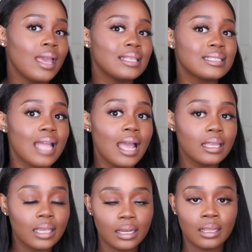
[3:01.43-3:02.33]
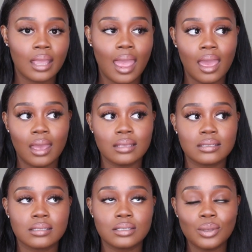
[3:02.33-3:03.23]
it's not getting as
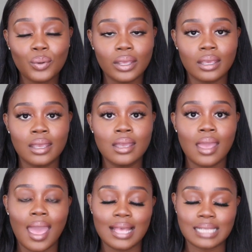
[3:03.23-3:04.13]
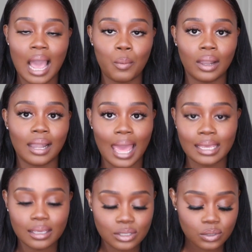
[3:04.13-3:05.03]
silky as I would
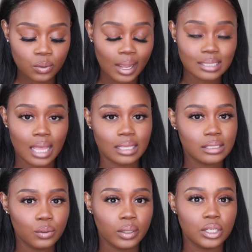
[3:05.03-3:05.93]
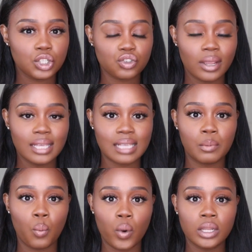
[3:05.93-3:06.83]
like it to, as like silky straight as I
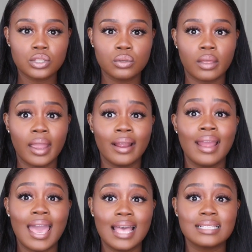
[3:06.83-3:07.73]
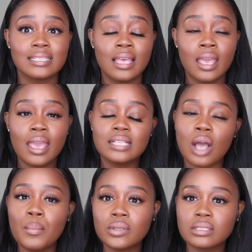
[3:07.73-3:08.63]
would want it to. The hair has it's
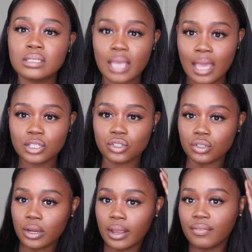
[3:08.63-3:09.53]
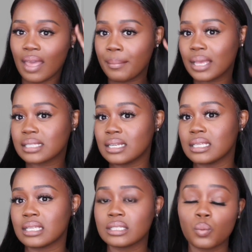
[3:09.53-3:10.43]
almost texture if that makes any
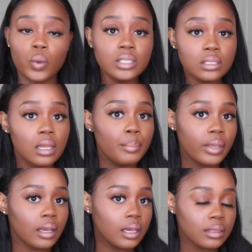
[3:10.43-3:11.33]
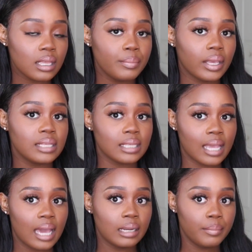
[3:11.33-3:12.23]
sense which could be a good thing because it
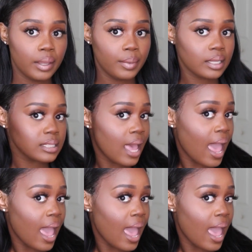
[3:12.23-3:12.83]
kind of mimics